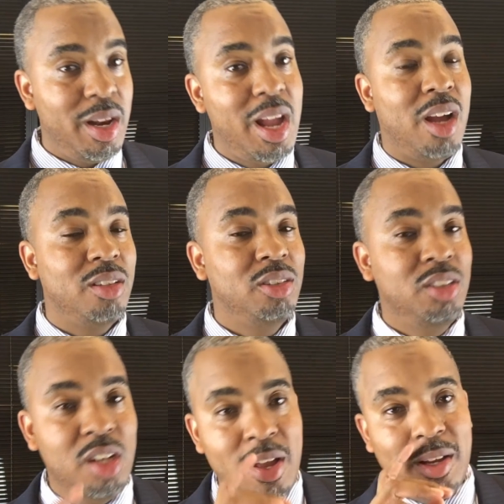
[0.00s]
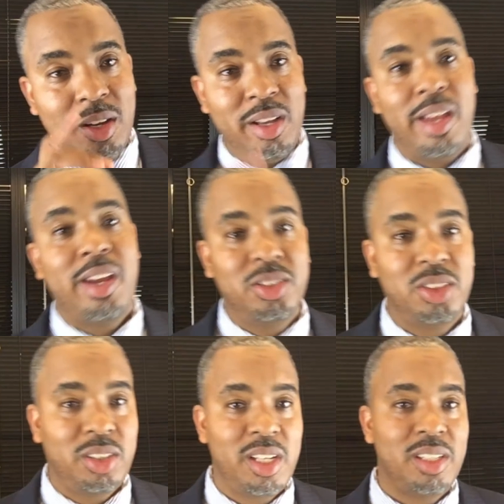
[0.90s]
Now, here's
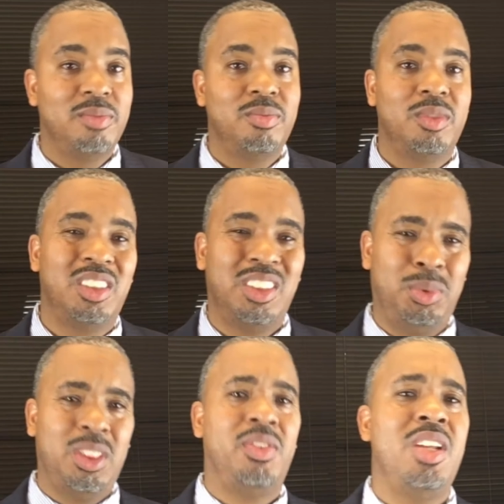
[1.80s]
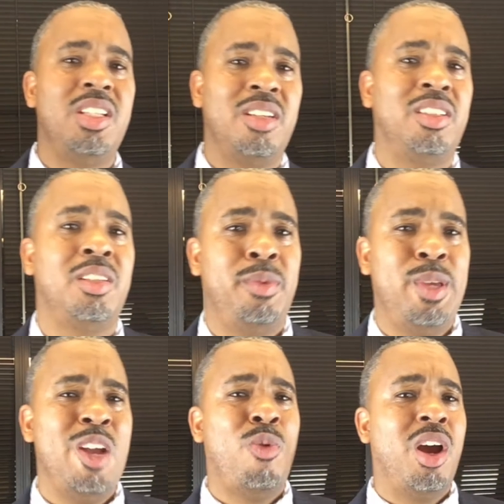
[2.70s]
the thing. Some stuff you need to
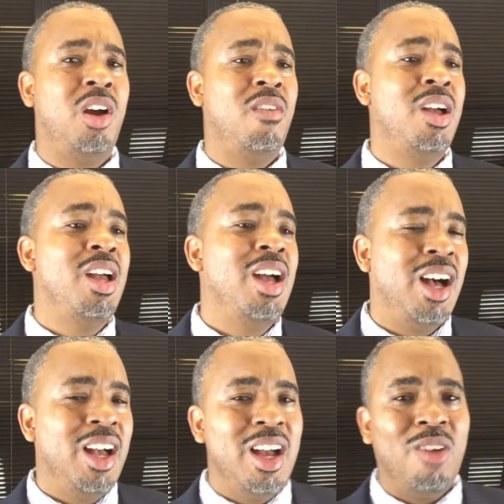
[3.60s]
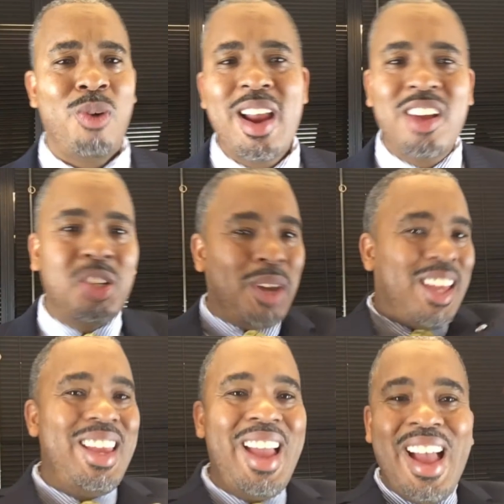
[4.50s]
be aware of. Right now you should be
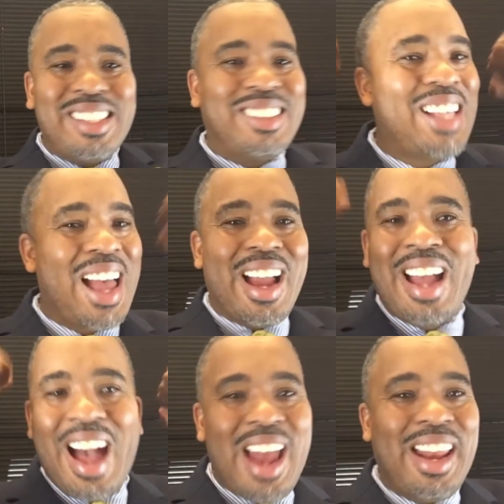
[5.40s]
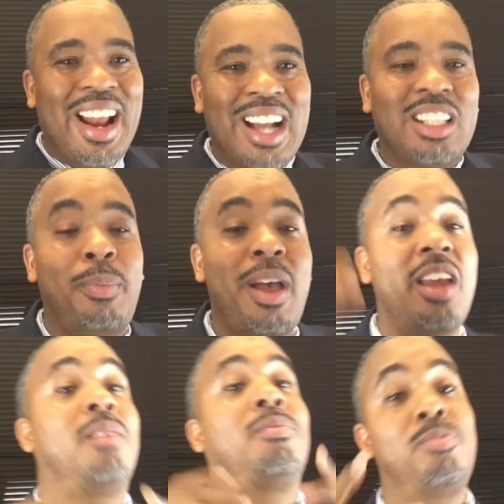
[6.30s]
like, yes, I got it, I got the
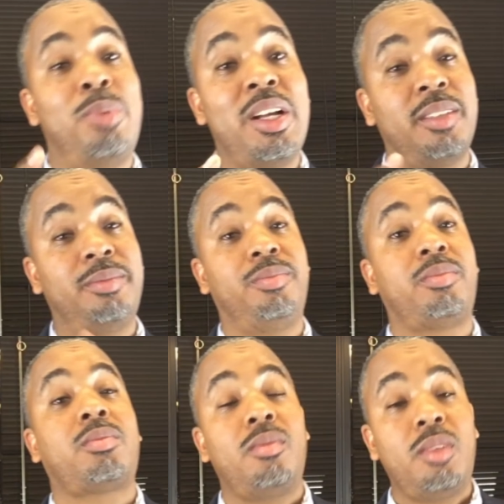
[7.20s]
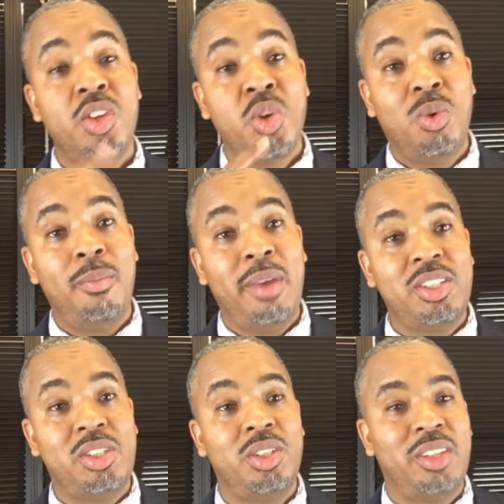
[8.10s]
patent. But you want to make
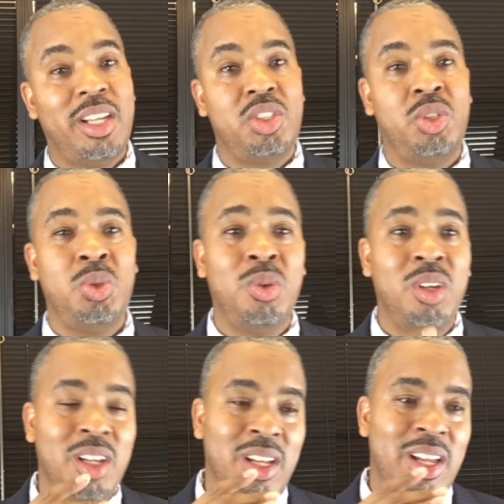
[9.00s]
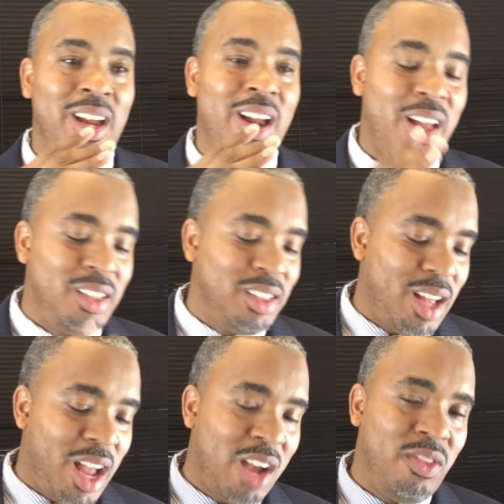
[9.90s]
sure that you
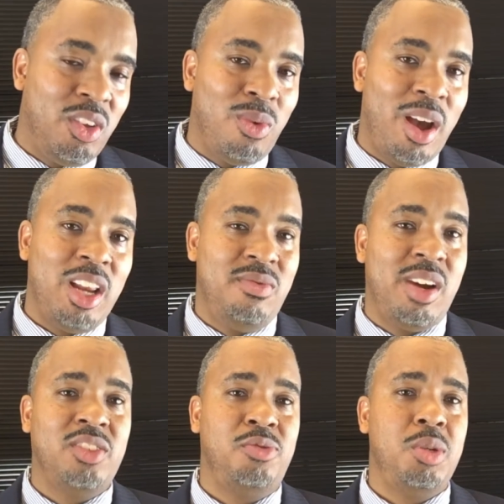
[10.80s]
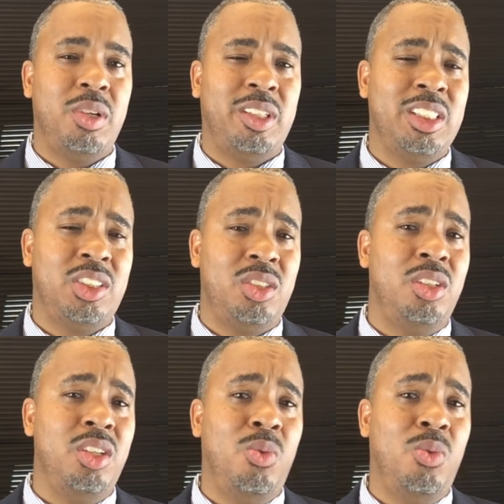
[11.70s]
have the right advice from your practitioner.